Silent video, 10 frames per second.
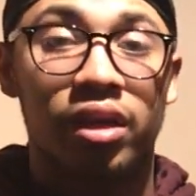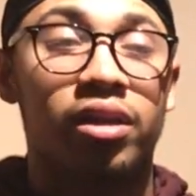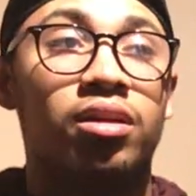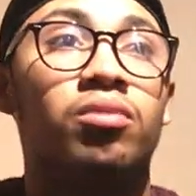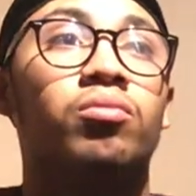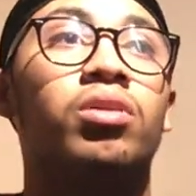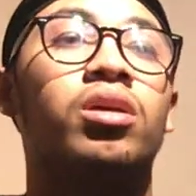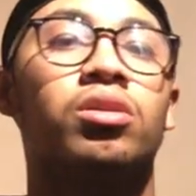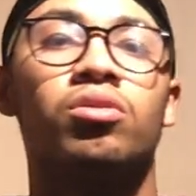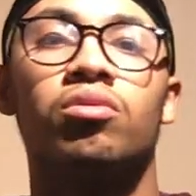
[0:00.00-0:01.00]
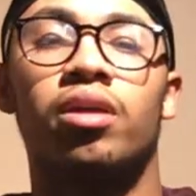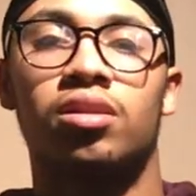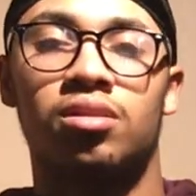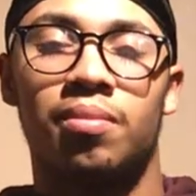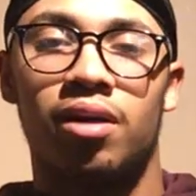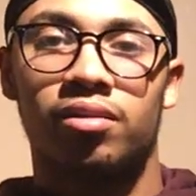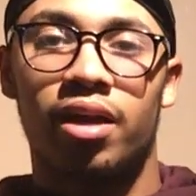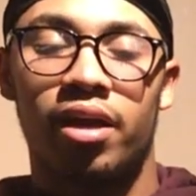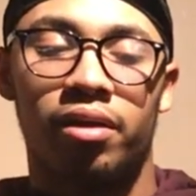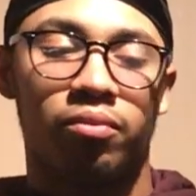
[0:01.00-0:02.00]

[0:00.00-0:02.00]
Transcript: And we can do things about that,